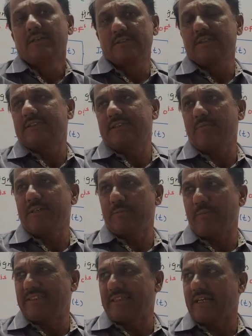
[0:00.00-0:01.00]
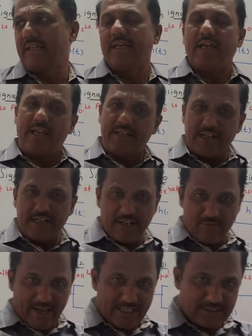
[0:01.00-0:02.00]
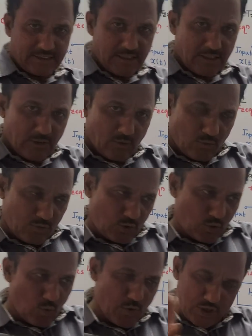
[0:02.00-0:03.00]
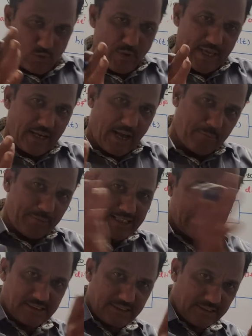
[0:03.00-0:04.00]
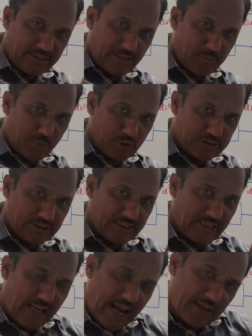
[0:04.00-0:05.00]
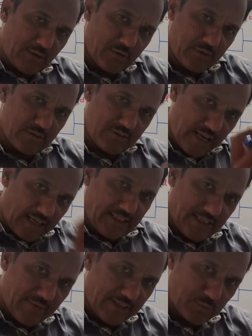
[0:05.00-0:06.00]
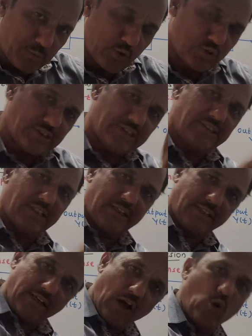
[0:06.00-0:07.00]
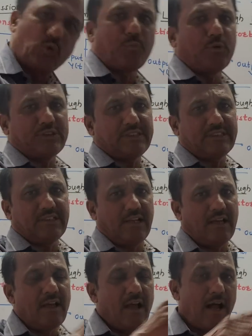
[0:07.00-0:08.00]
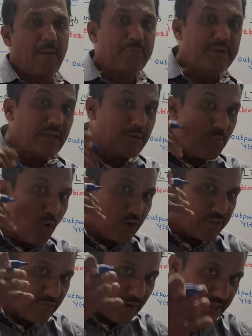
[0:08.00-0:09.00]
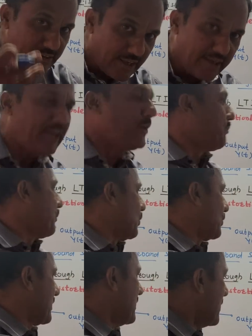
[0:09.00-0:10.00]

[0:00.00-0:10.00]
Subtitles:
System is basically any device to which we are applying certain input signal, and that device produces certain output signal after modifying the input.